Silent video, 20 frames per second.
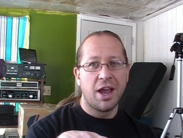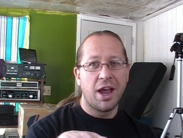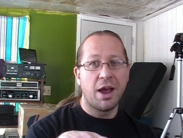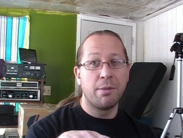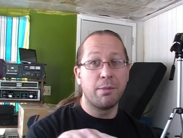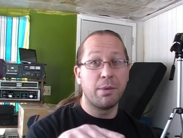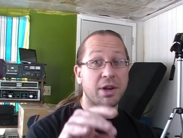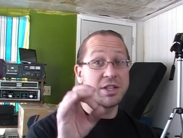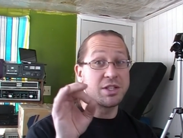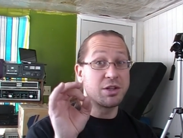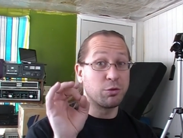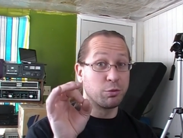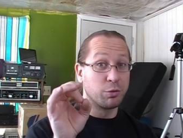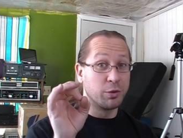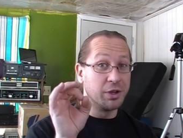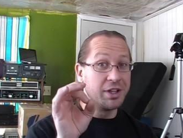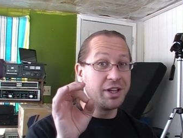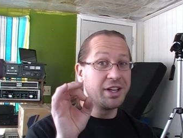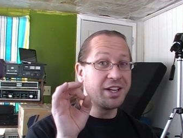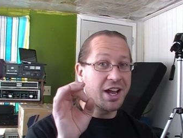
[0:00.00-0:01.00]
Uh, but it's a
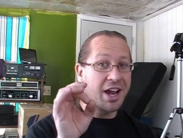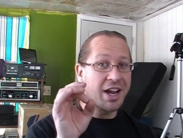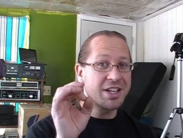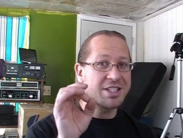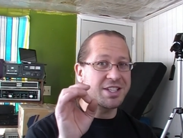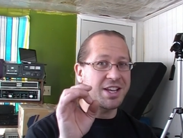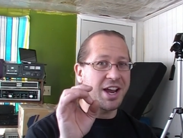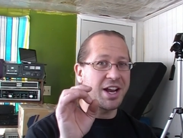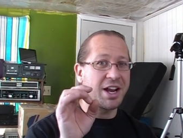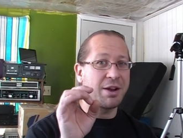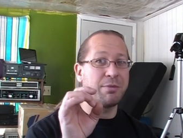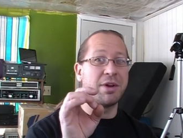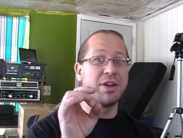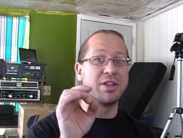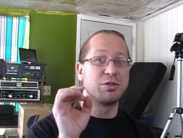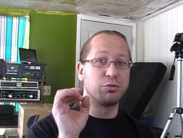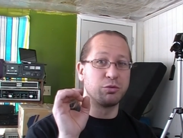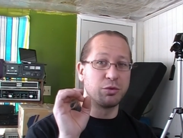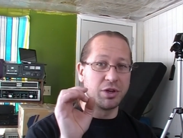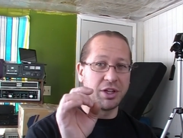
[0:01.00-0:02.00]
really nice item.
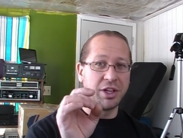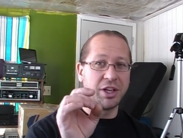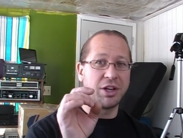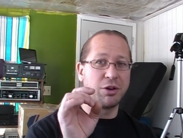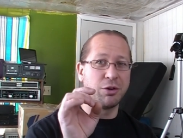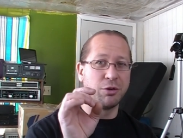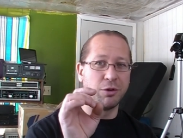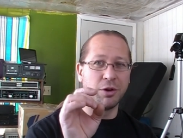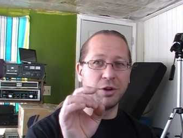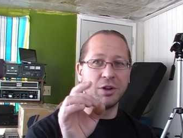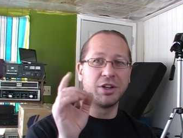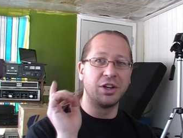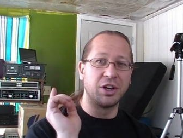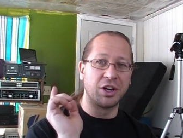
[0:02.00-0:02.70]
It's really cool.